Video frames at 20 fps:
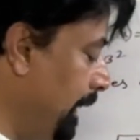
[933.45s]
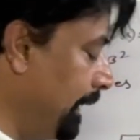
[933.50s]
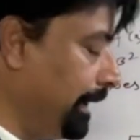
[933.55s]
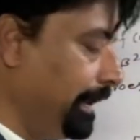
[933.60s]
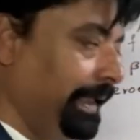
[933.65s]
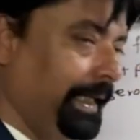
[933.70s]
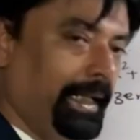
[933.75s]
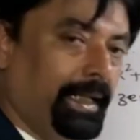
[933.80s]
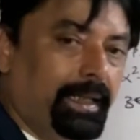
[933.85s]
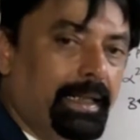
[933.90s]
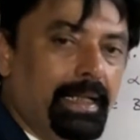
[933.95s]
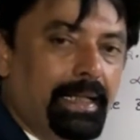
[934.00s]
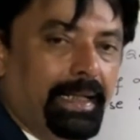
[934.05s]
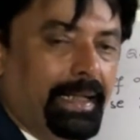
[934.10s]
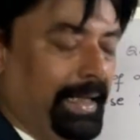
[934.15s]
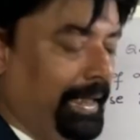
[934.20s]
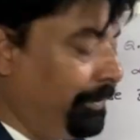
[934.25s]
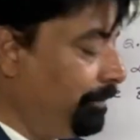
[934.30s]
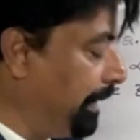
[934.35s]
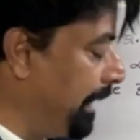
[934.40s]
There
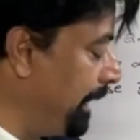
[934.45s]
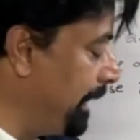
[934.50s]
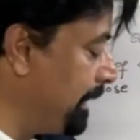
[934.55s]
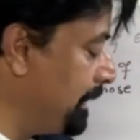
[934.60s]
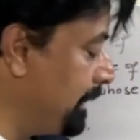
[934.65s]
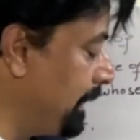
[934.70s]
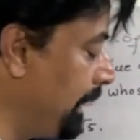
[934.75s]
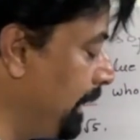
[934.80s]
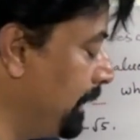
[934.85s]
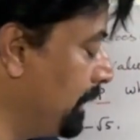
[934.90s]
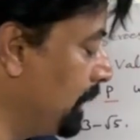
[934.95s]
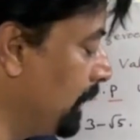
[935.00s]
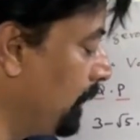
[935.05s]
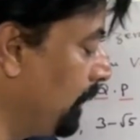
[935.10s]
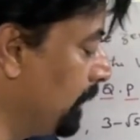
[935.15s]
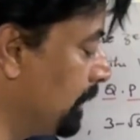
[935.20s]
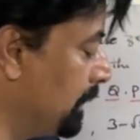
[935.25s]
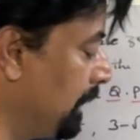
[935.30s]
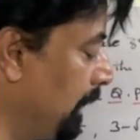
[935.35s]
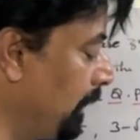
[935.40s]
a minus 3 is equal
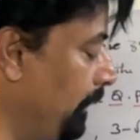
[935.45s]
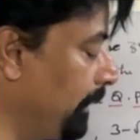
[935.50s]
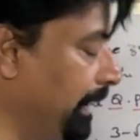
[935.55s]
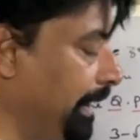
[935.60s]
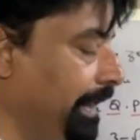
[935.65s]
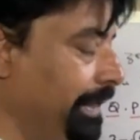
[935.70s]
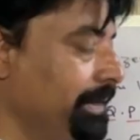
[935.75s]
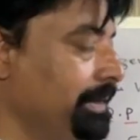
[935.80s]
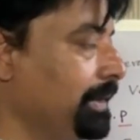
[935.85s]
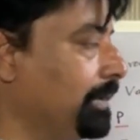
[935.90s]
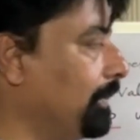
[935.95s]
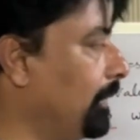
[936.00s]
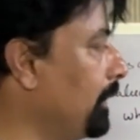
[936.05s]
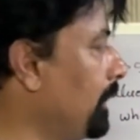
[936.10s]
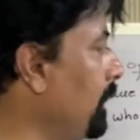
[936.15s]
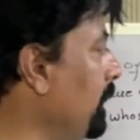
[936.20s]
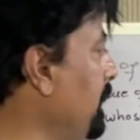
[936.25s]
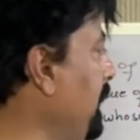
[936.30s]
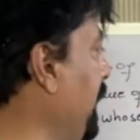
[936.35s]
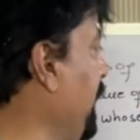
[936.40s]
to 0, a is equal
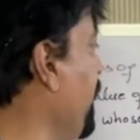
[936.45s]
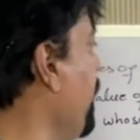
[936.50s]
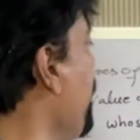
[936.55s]
to 2.